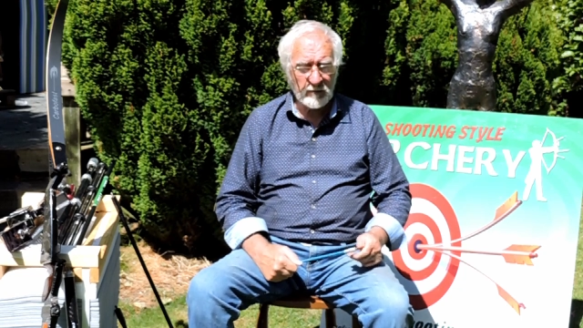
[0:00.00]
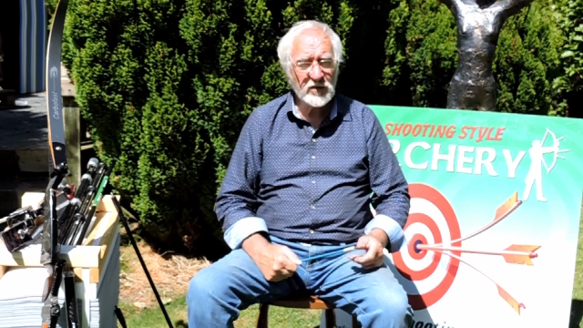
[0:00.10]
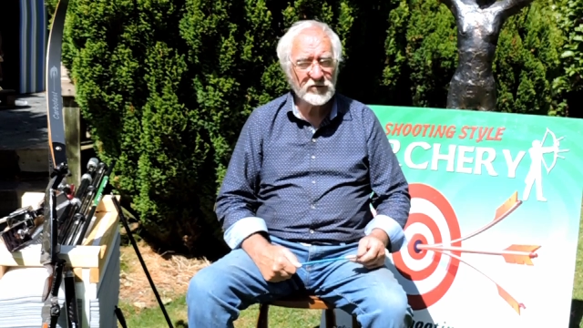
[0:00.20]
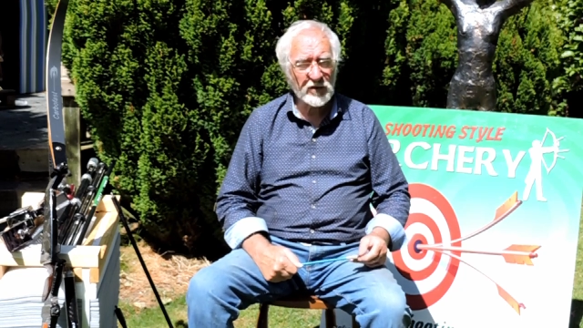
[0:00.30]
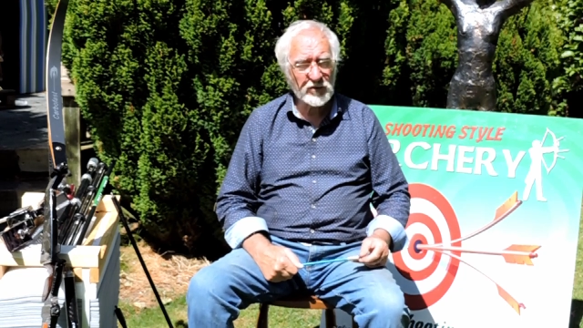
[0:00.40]

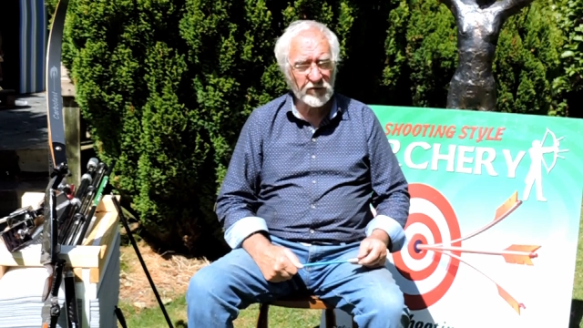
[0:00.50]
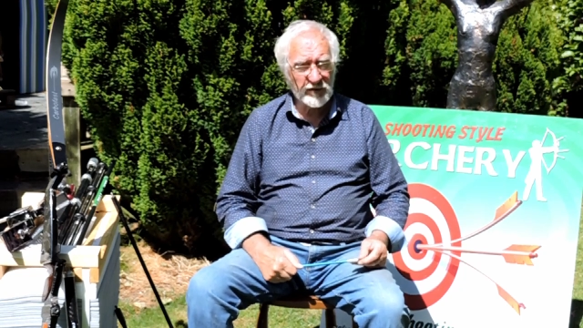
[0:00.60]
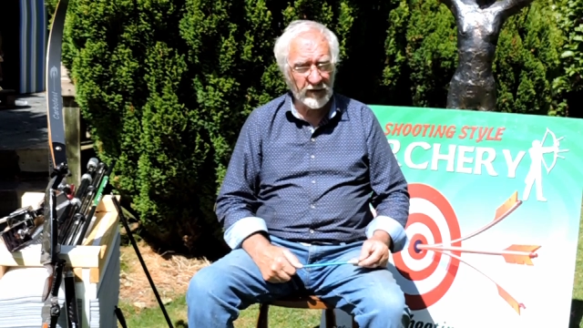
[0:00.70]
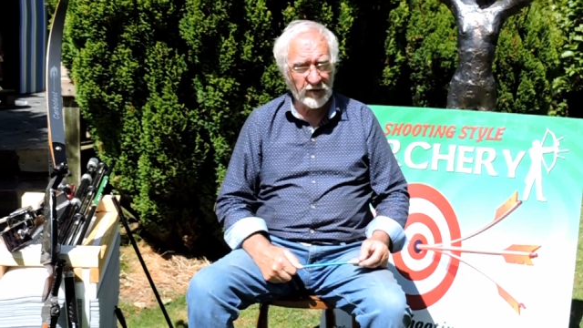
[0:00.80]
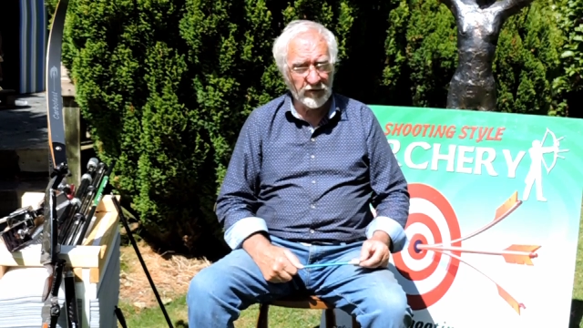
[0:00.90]
He shot
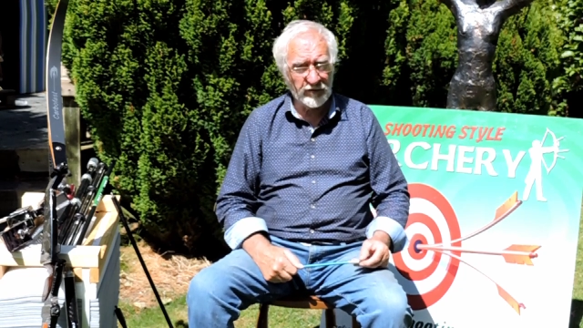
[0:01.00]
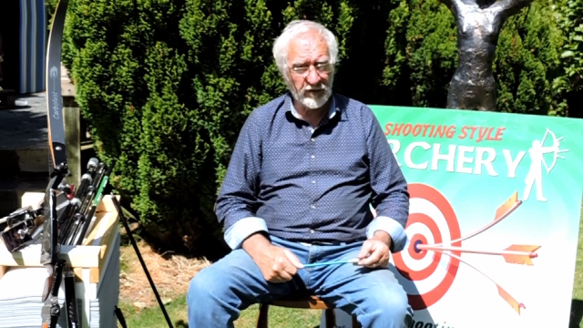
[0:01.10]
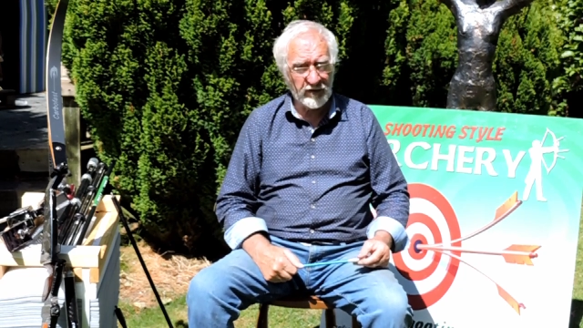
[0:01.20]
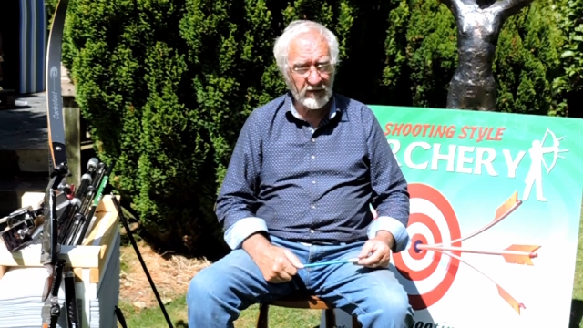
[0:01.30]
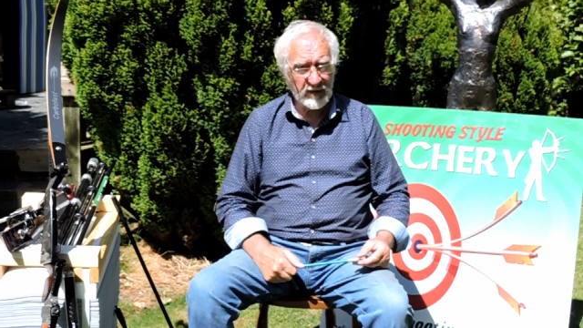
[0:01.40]

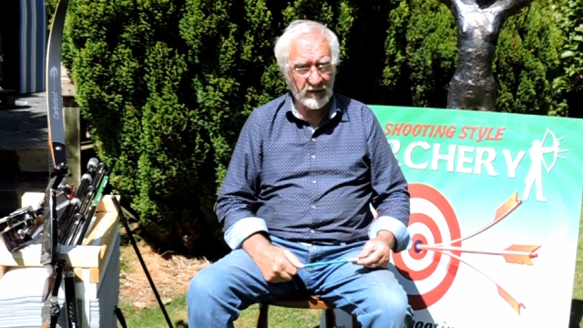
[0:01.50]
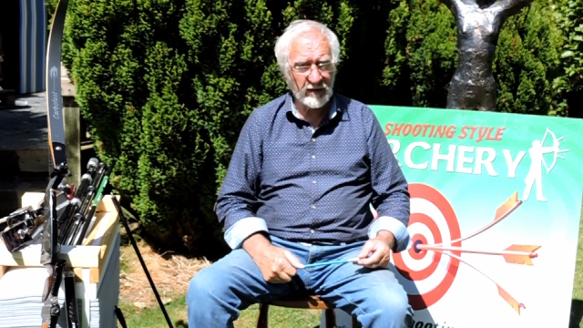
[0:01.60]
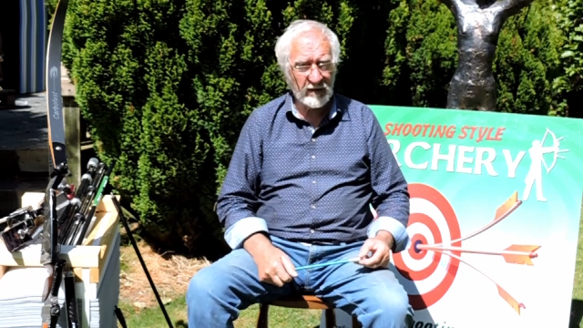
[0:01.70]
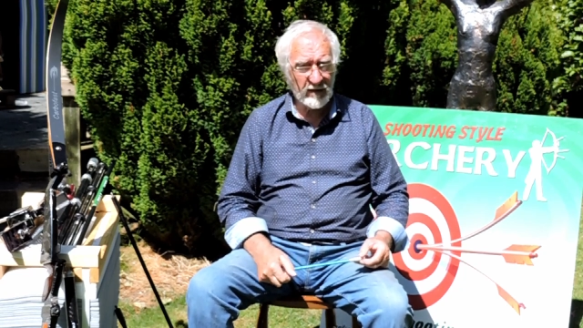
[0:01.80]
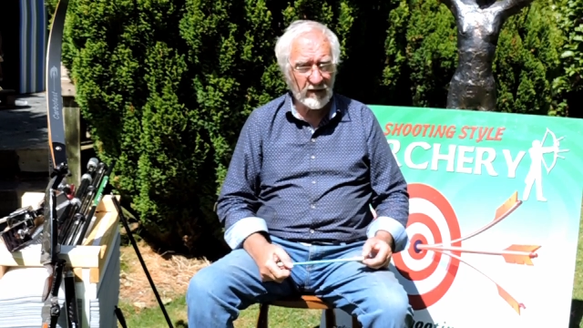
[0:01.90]
1300
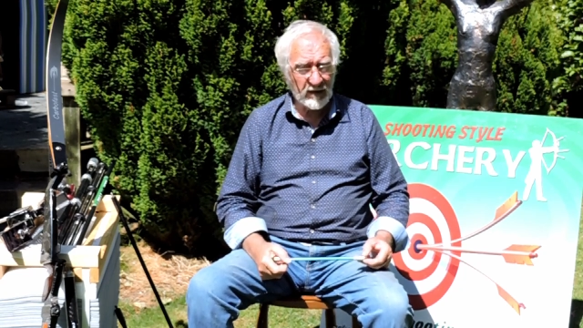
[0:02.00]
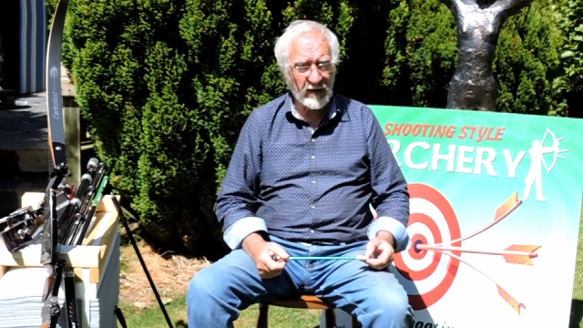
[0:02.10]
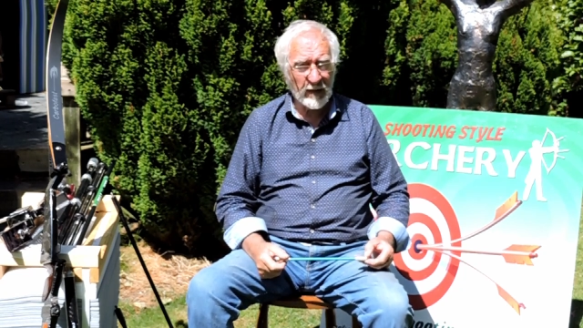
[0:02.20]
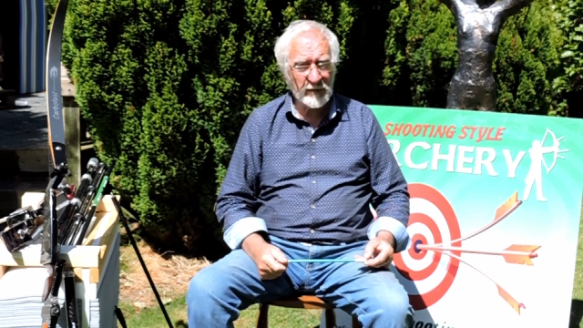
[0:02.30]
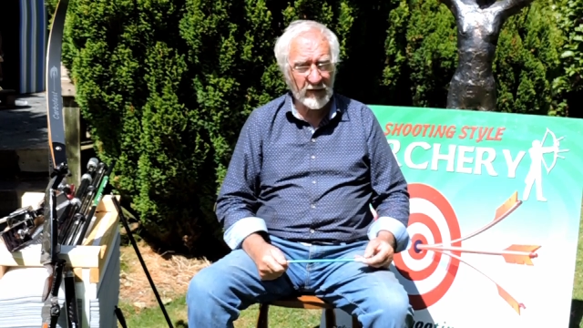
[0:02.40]

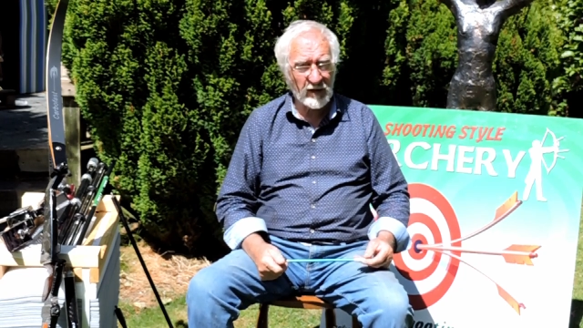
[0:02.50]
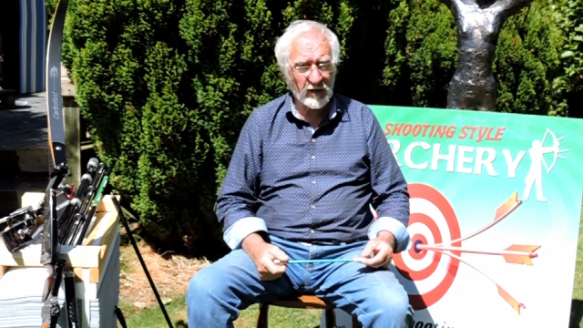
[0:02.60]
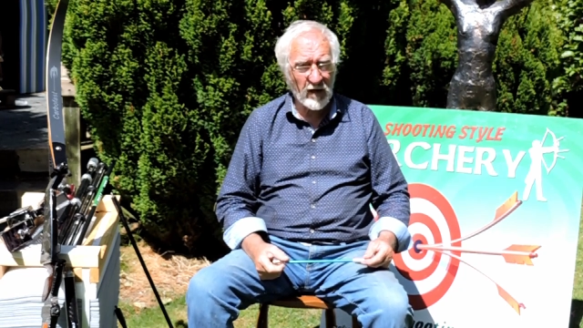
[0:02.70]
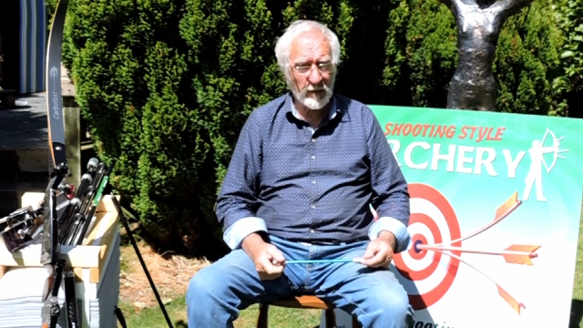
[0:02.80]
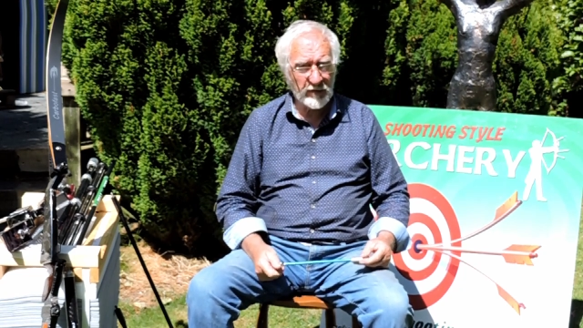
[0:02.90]
in that
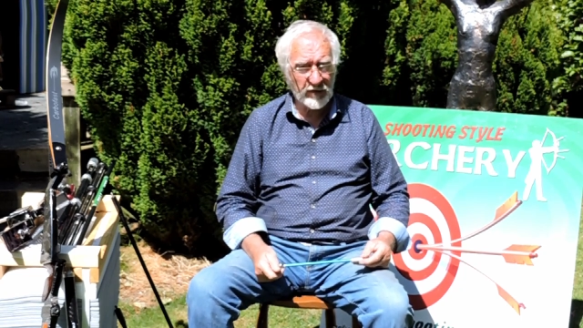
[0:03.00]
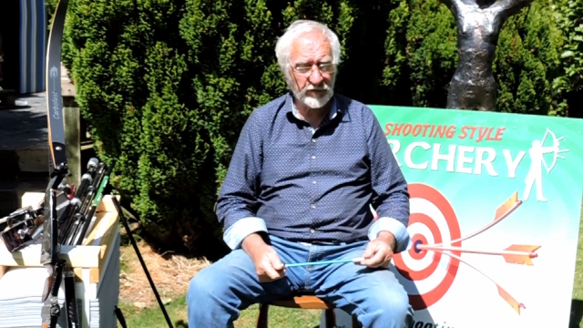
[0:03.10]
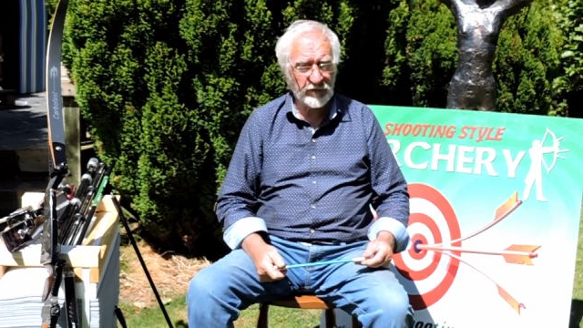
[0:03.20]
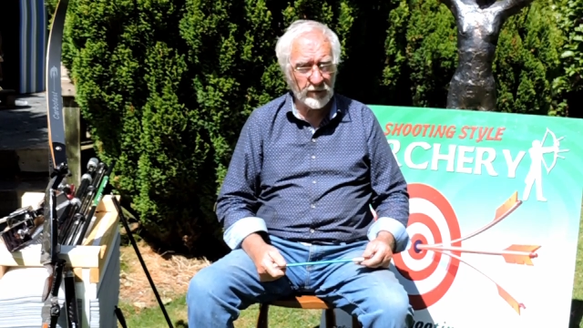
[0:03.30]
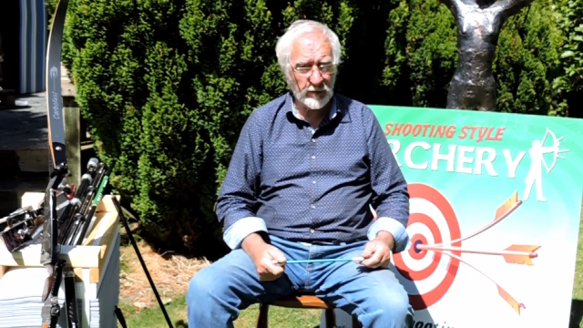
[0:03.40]
particular
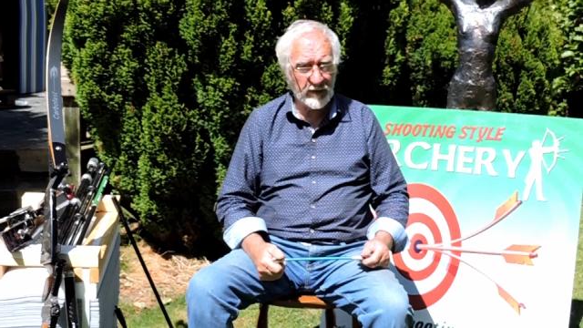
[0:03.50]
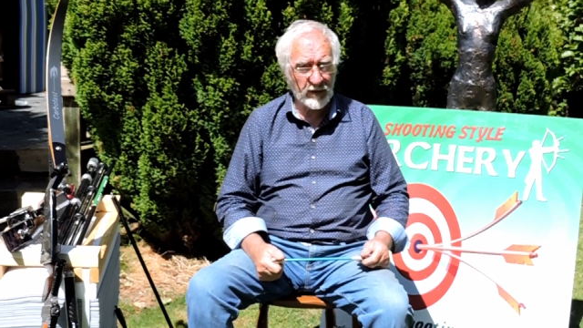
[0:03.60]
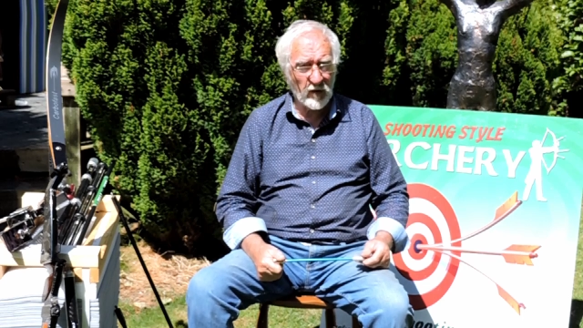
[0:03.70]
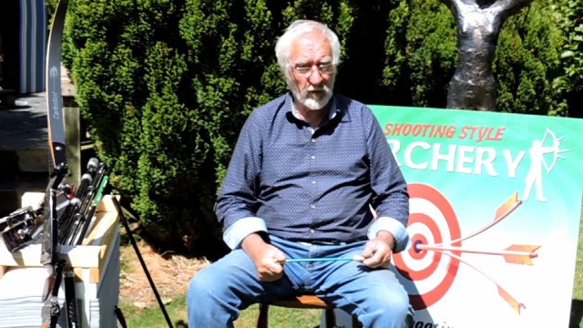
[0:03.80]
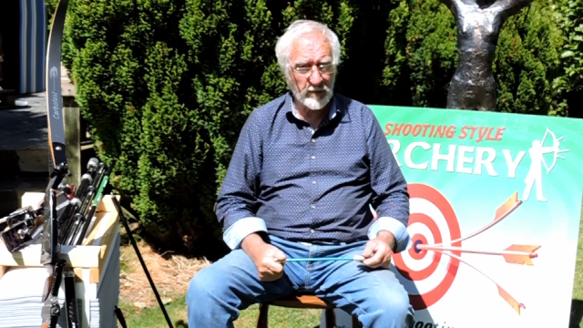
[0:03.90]
competition to win
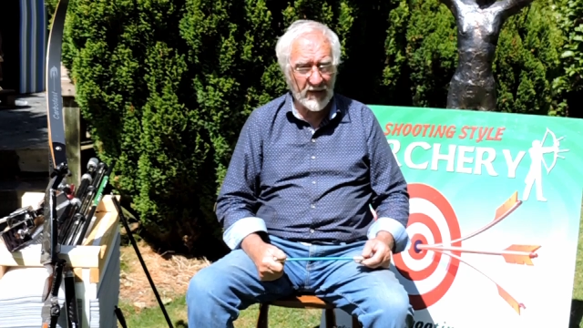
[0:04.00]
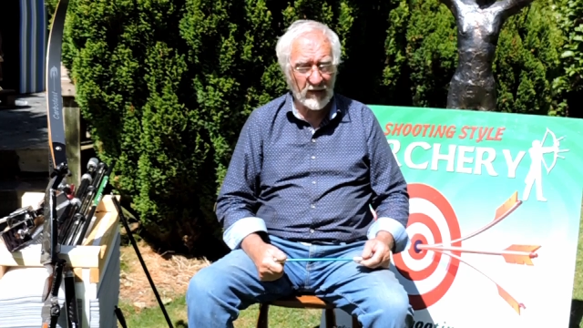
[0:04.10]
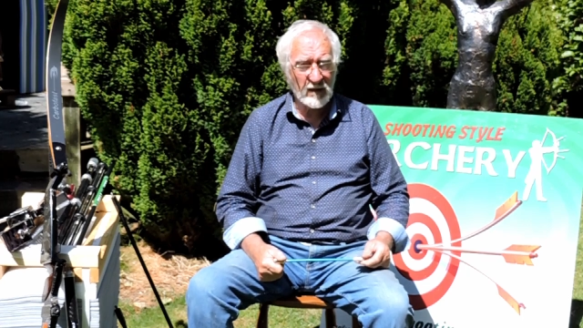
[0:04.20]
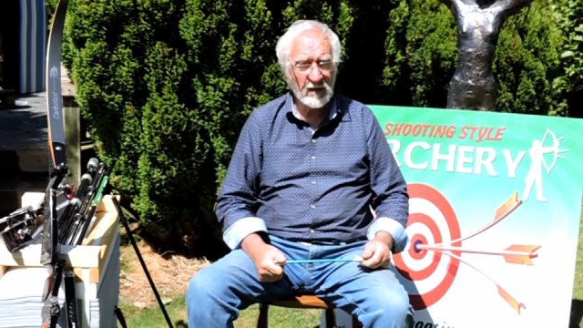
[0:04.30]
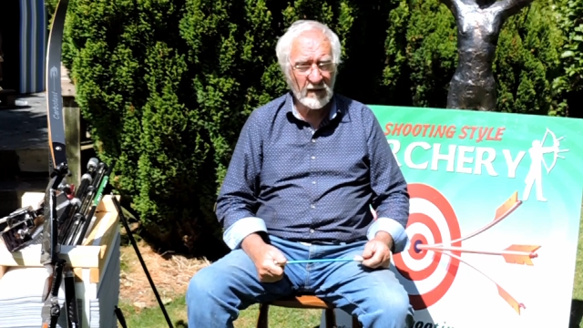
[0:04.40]
the gold medal.